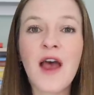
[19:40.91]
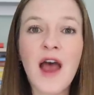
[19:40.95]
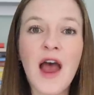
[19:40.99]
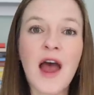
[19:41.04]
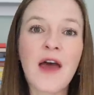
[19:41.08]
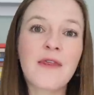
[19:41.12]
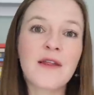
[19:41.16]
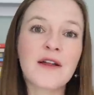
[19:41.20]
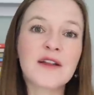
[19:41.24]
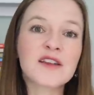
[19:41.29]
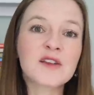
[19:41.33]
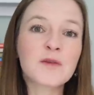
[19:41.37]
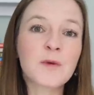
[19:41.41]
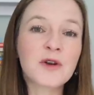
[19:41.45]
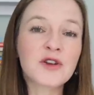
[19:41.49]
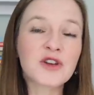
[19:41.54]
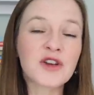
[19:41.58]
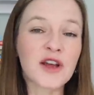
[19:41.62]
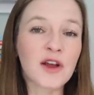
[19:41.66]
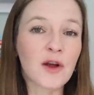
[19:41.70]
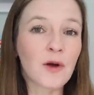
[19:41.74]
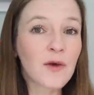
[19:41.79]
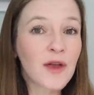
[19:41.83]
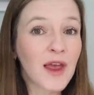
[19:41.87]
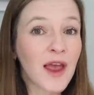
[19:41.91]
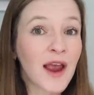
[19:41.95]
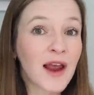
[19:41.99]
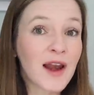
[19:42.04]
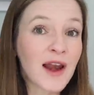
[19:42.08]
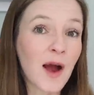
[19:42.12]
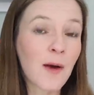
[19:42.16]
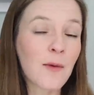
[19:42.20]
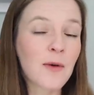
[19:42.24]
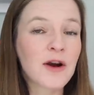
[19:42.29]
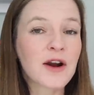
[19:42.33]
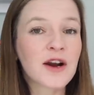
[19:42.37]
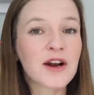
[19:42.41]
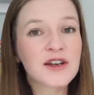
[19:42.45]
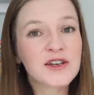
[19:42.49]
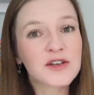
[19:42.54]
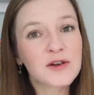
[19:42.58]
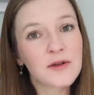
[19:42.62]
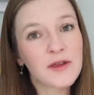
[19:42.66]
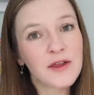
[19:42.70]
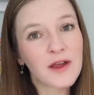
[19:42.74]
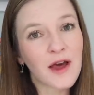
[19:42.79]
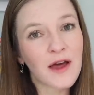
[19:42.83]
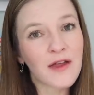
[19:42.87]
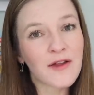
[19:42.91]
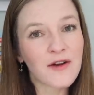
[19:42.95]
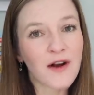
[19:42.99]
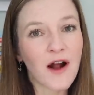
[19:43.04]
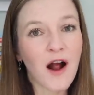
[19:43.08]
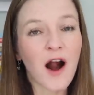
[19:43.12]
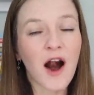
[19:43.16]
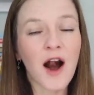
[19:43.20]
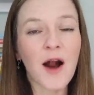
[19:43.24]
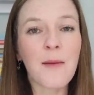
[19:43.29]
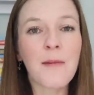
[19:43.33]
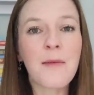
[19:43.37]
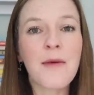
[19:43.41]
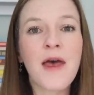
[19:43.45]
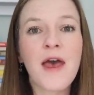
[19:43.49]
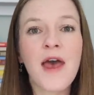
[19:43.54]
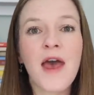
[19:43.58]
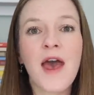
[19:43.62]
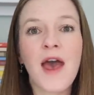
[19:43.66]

and then switching okay now we're going to do the other arm